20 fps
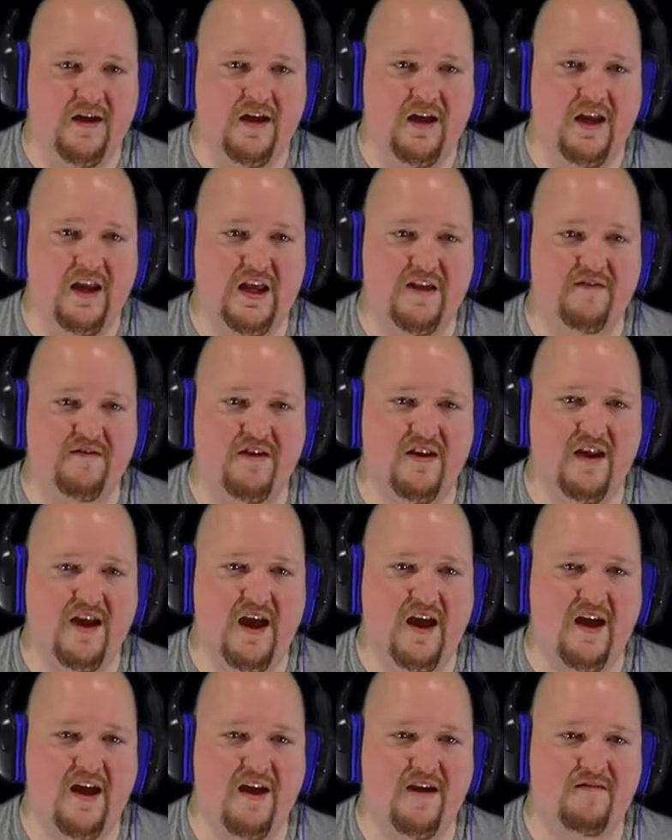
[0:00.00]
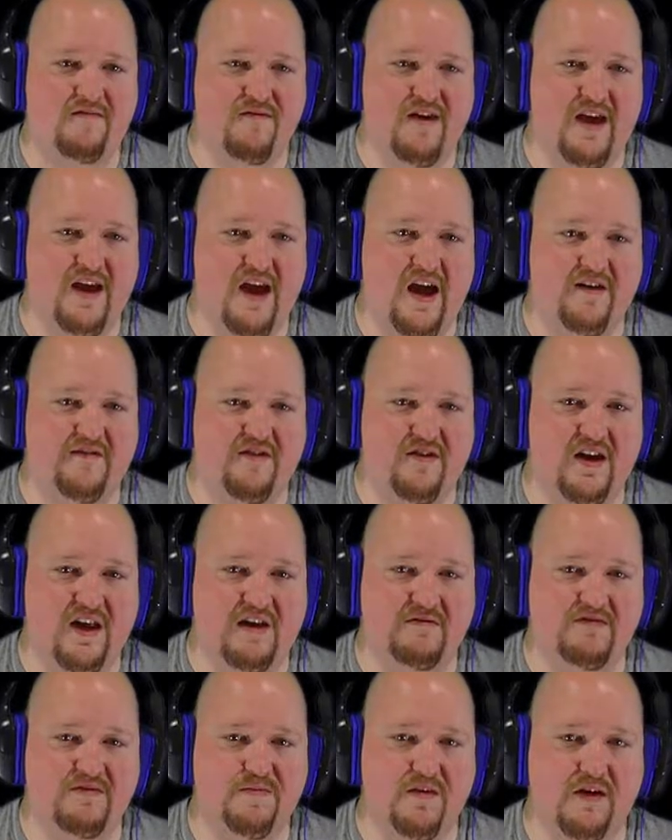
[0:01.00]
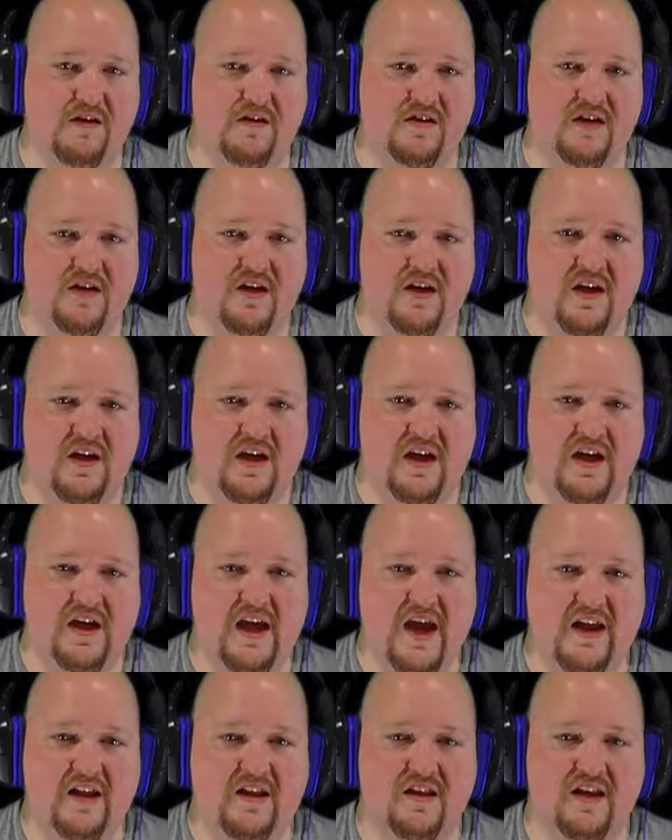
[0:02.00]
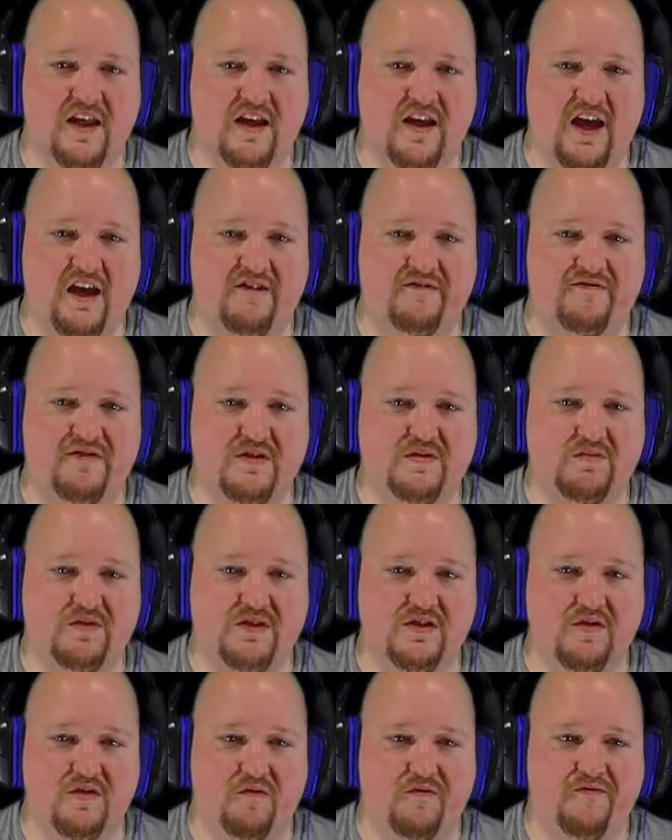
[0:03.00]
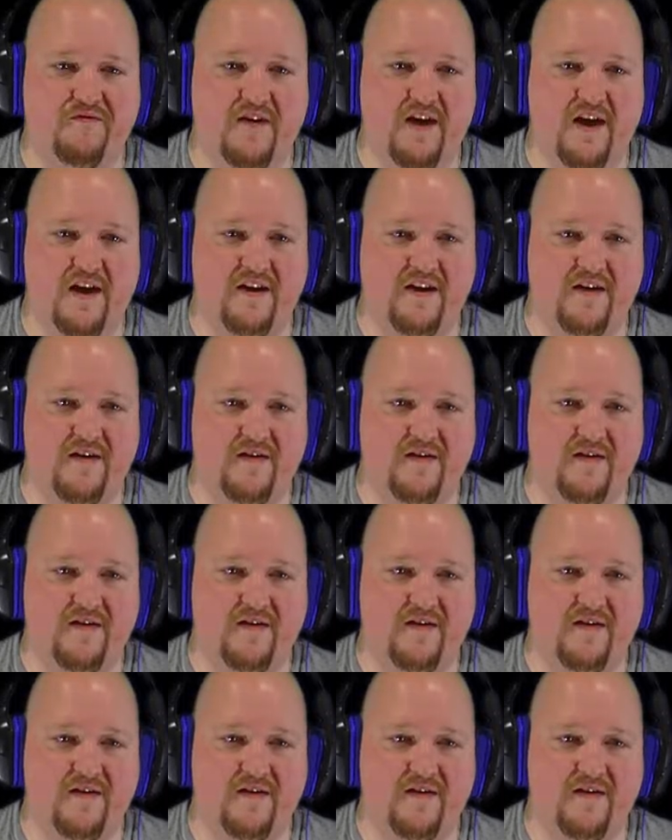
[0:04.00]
And even uh, right after he was built, he acted like Alphys was an old friend.